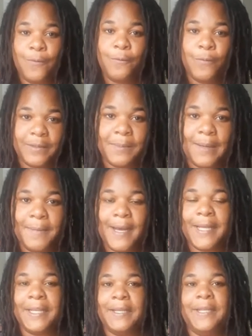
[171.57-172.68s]
want with my
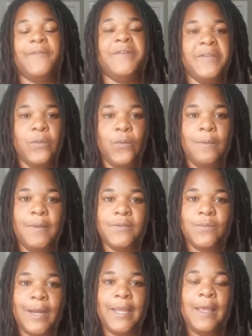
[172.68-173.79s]
body, and every other
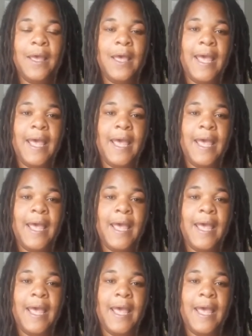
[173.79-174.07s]
woman's right